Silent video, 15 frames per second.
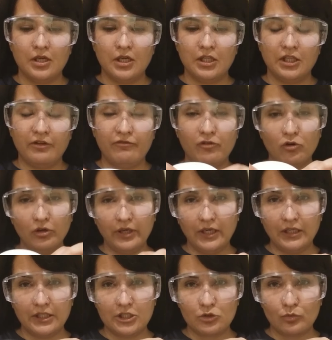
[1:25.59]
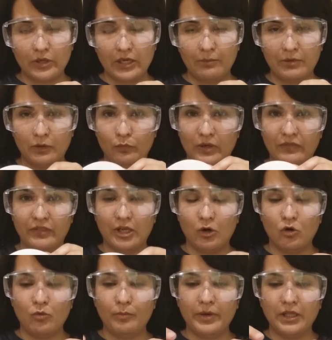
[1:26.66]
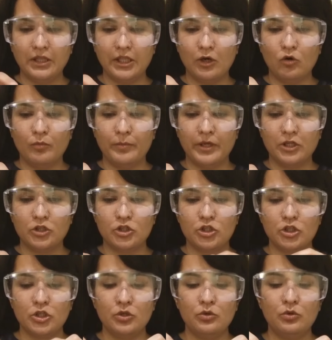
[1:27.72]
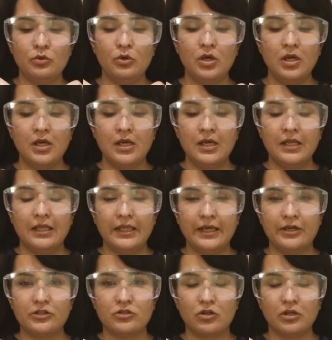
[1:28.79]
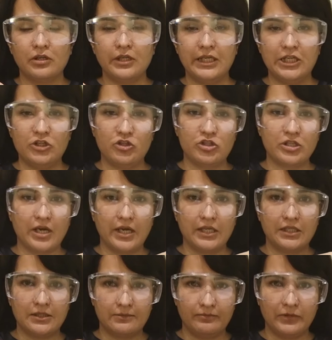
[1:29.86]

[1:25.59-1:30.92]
they fold it this way, but when they open 2 layers on each side,